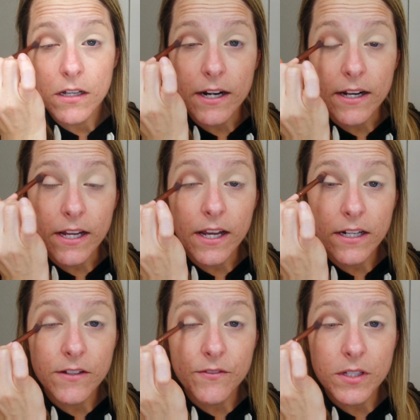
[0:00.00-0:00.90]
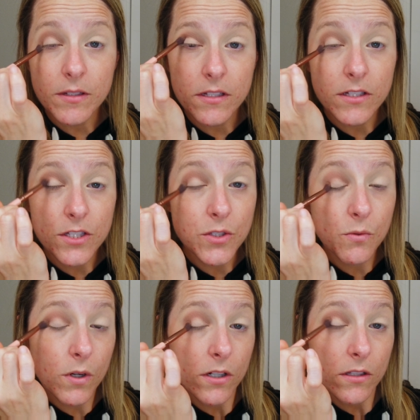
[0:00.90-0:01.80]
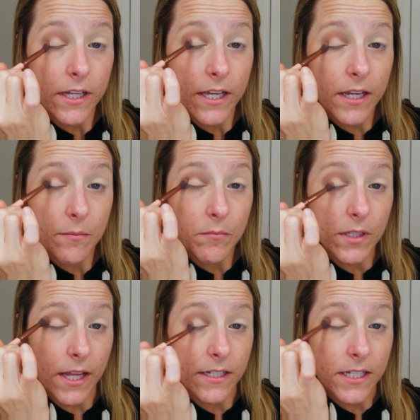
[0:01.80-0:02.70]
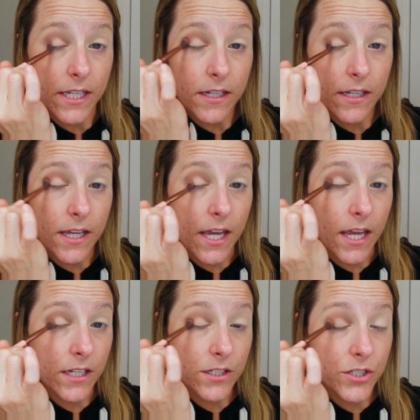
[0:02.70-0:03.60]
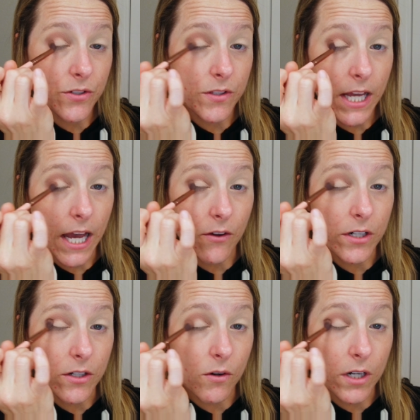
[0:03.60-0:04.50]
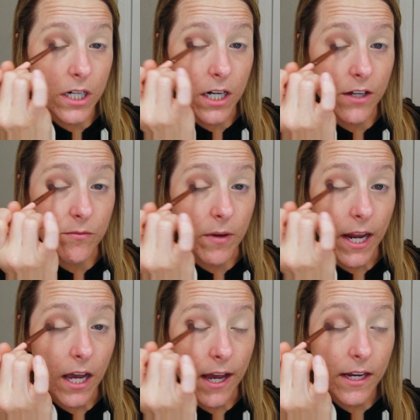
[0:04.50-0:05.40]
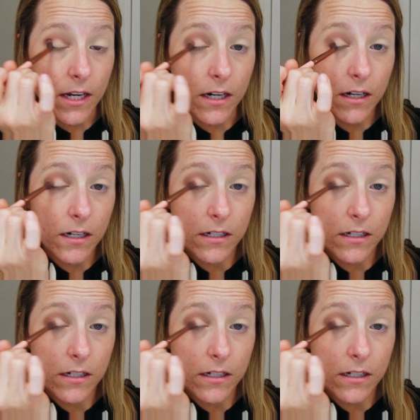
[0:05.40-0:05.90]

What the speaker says: And I kind of swirl it and blend it into the outer corner of my eye here.